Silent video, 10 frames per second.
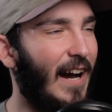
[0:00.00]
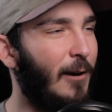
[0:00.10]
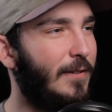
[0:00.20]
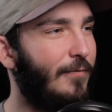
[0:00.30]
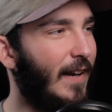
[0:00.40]
I
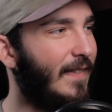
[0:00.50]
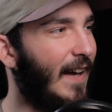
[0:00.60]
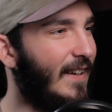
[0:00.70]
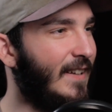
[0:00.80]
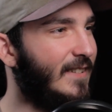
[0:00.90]
almost feel like
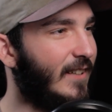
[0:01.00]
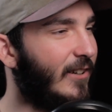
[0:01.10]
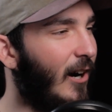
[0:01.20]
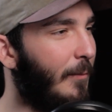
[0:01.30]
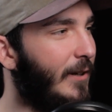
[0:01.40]
that is a
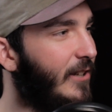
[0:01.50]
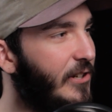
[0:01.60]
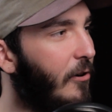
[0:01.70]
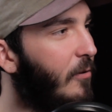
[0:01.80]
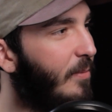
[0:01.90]
comedy
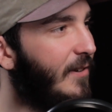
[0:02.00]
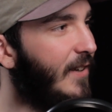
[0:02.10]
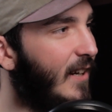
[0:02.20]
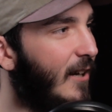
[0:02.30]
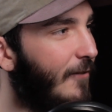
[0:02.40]
trope
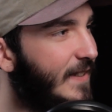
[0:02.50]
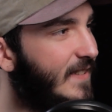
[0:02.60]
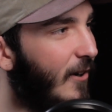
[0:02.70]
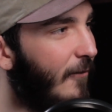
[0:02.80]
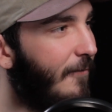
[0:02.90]
in of
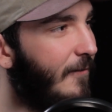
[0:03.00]
itself.